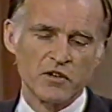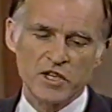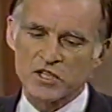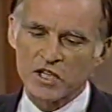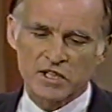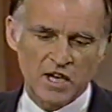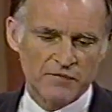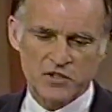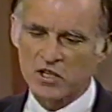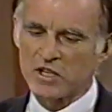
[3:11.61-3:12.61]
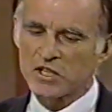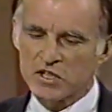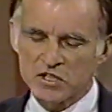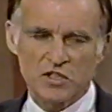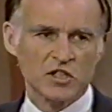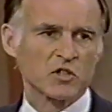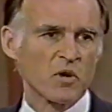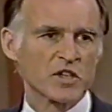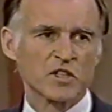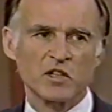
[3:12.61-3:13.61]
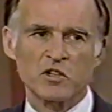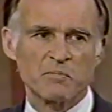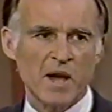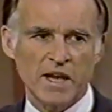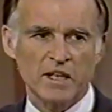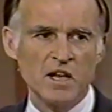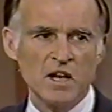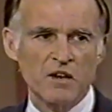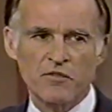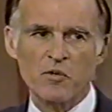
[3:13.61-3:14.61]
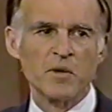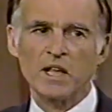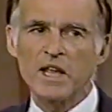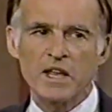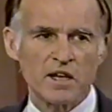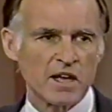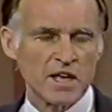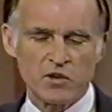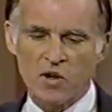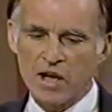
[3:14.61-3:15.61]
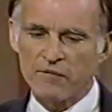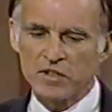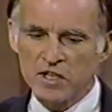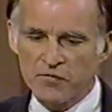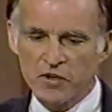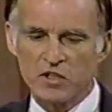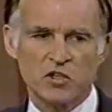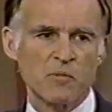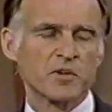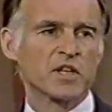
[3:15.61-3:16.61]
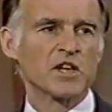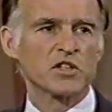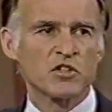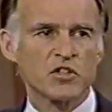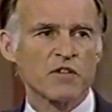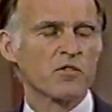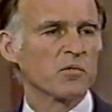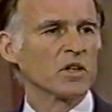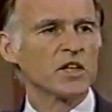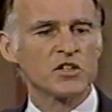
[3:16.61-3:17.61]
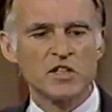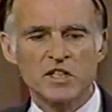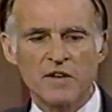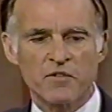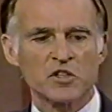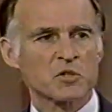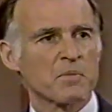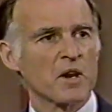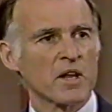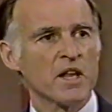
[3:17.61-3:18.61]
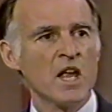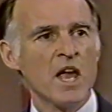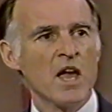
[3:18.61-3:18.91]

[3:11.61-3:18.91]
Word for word: This is a tough, this is a situation that goes back for millennia, and you have different interpretations, different okay, religion, different spirits. say